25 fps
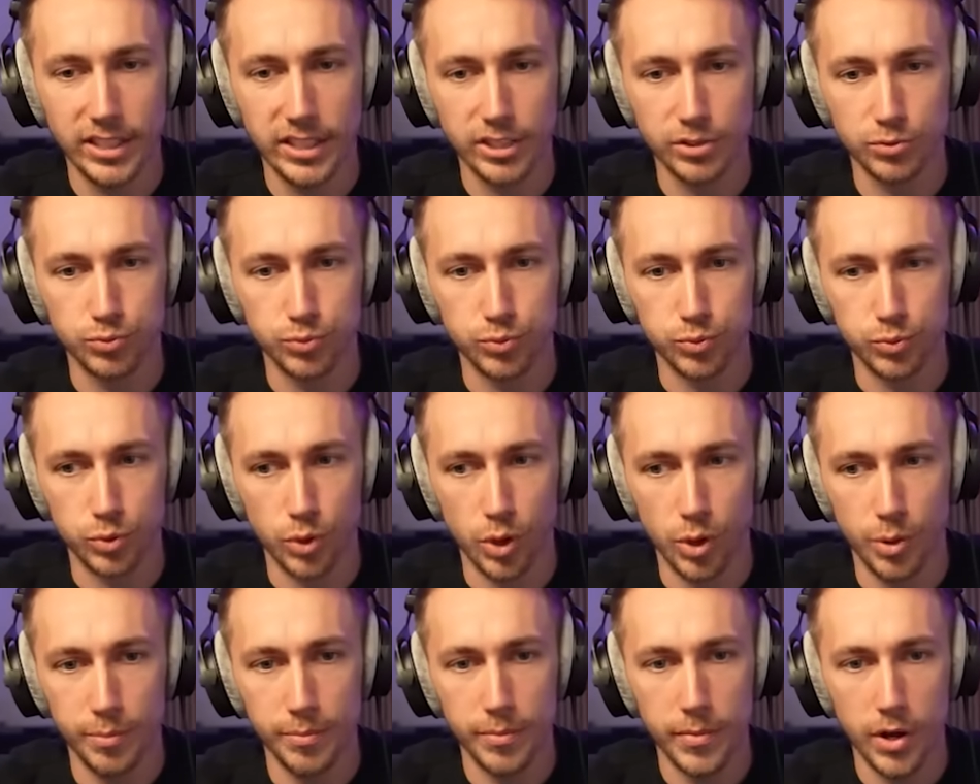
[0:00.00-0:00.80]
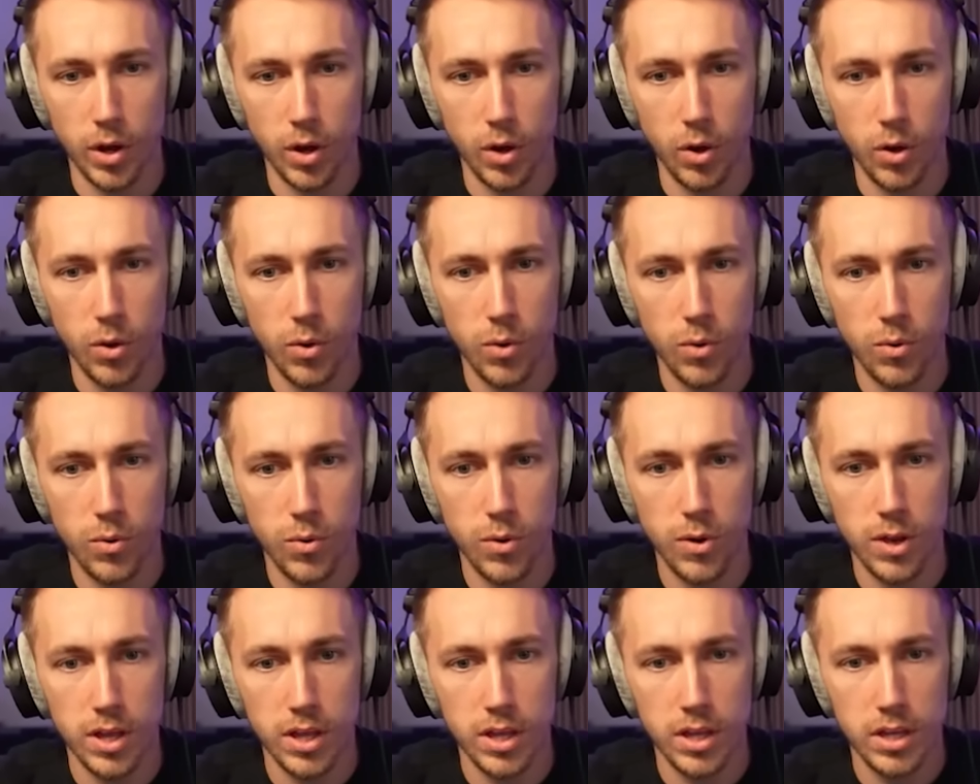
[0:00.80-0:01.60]
this room.
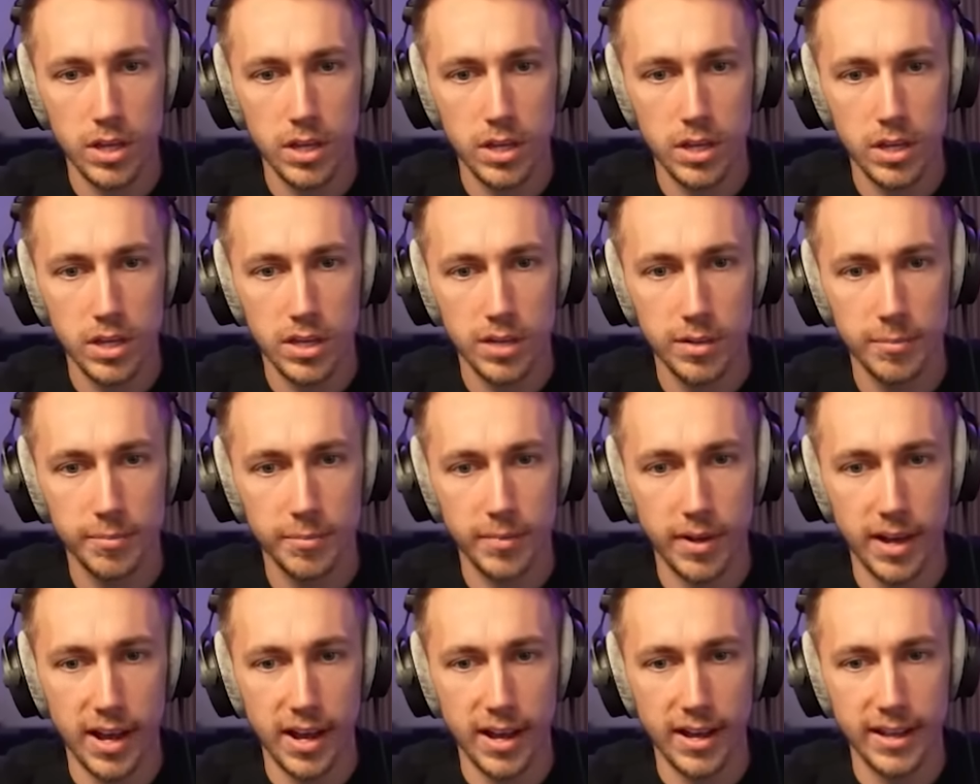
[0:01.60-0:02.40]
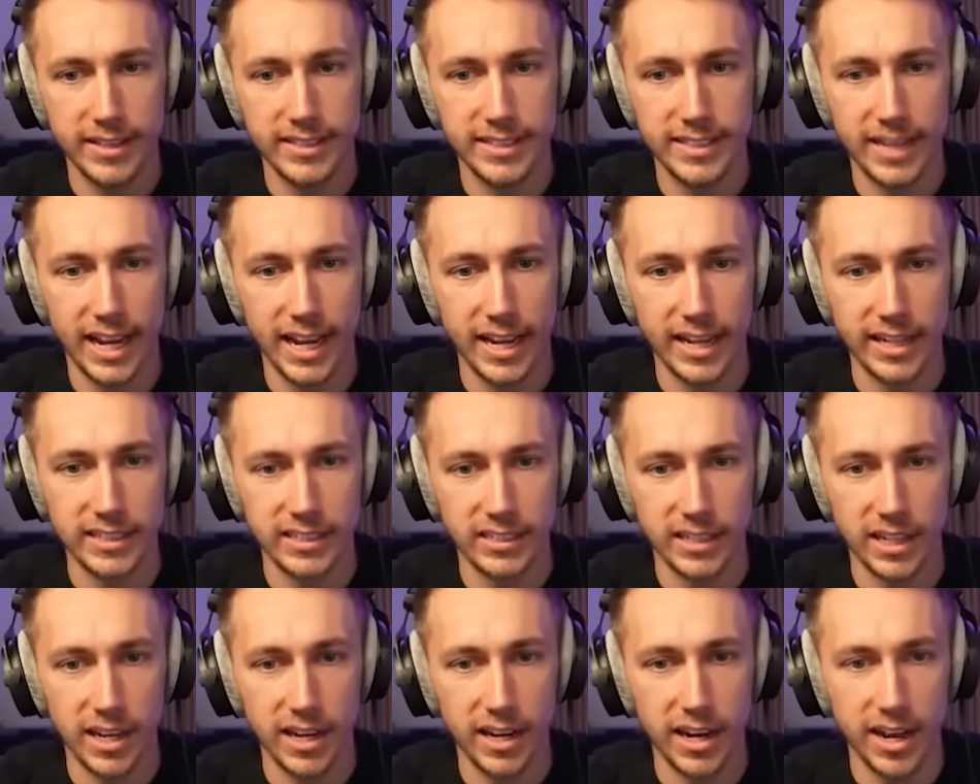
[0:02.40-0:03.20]
Oh my days.
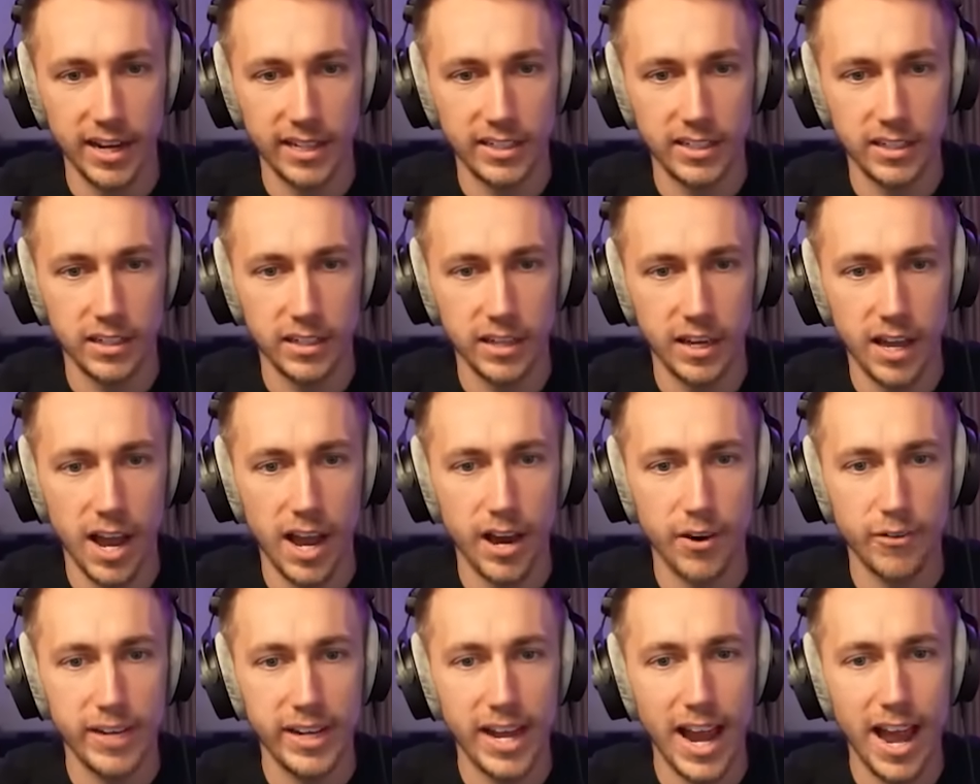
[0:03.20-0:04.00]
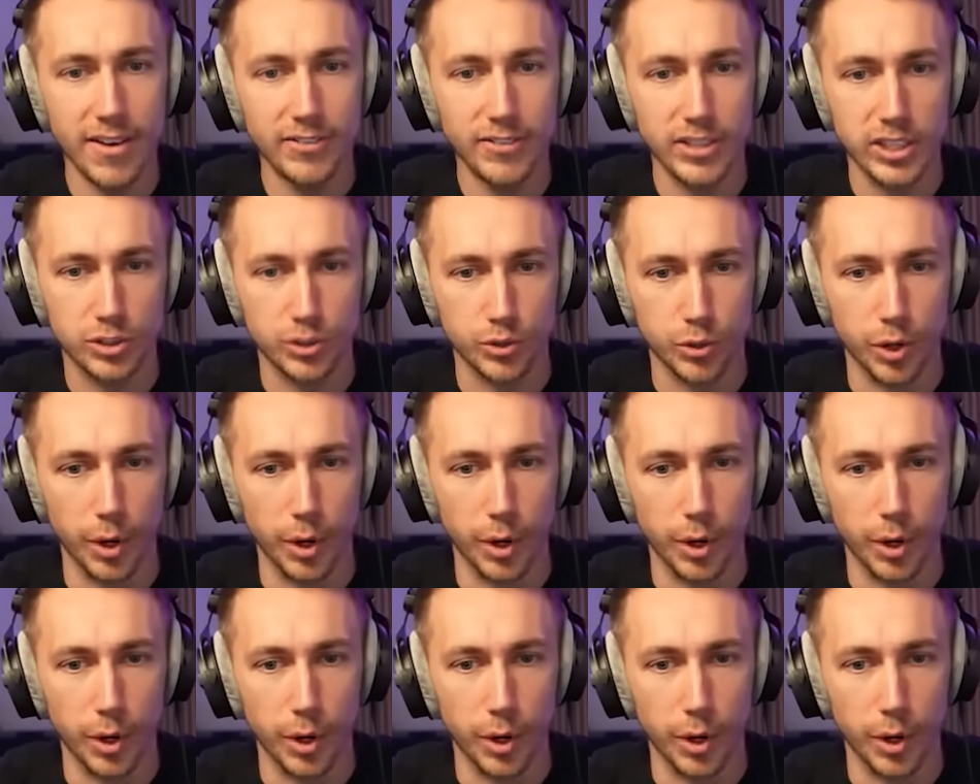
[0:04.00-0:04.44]
And I I already have this